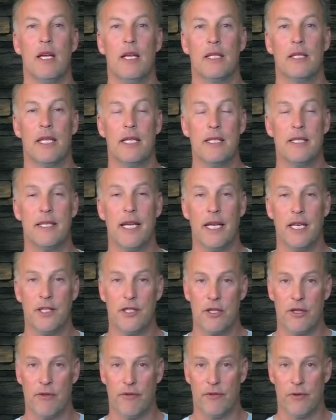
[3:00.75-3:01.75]
Let's take it
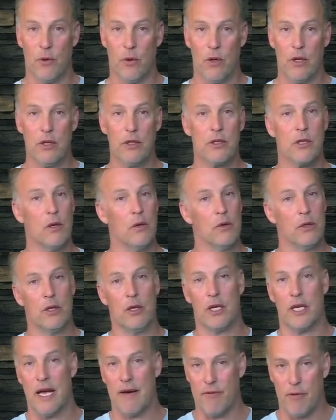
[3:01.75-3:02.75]
to the floor so you
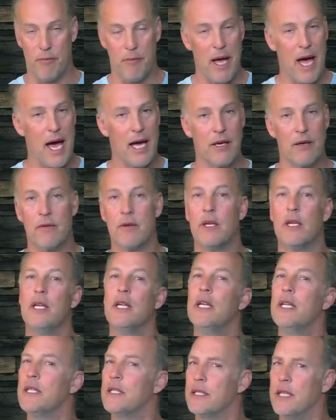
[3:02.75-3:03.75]
can have a mat.
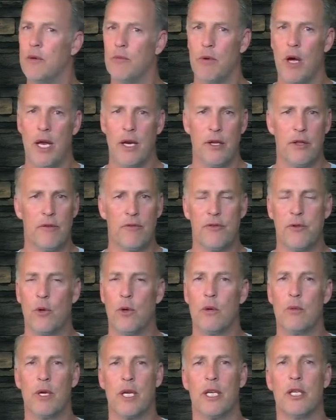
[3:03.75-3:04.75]
Sit right on the
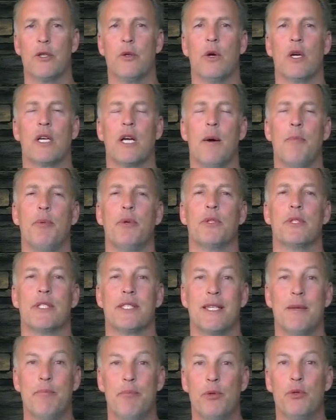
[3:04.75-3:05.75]
floor. We're going to do a couple
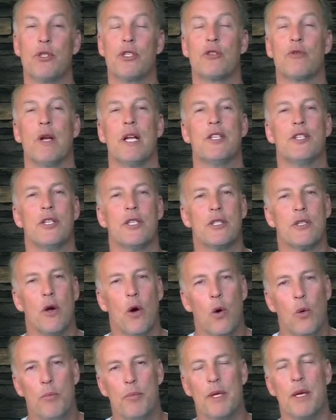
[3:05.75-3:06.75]
simple stretches to
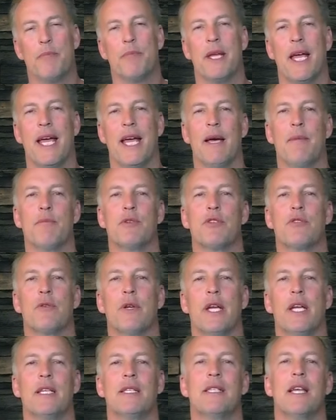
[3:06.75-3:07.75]
open up the
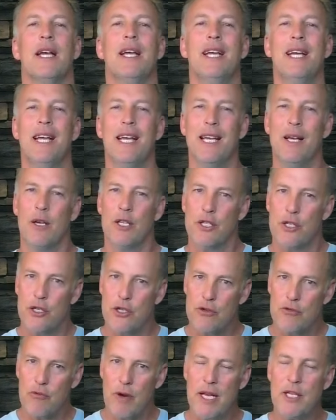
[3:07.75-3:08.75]
hamstrings.
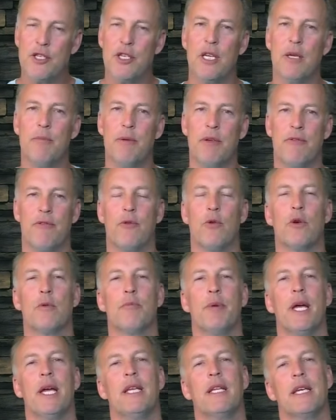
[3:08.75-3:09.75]
Stretching before
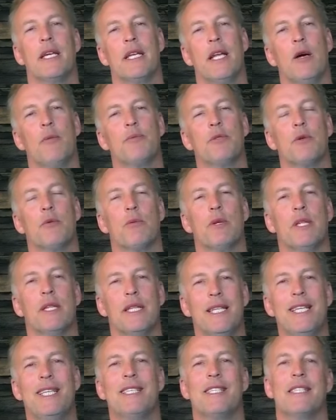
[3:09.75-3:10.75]
bed can help to
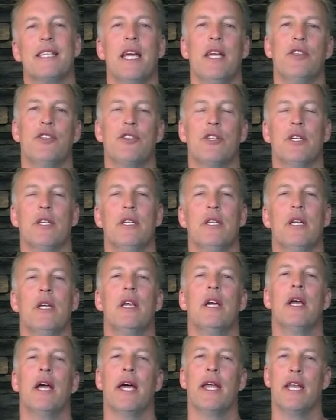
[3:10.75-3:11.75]
release tension
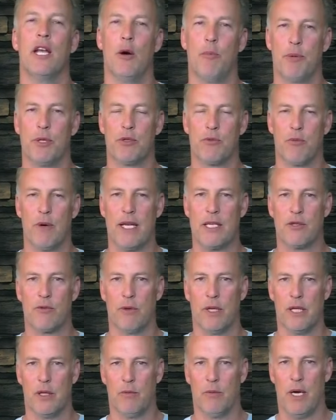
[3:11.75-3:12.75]
and help us rest
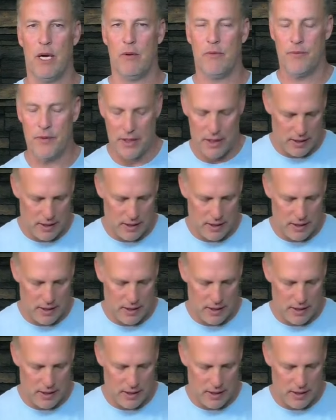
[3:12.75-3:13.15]
really well.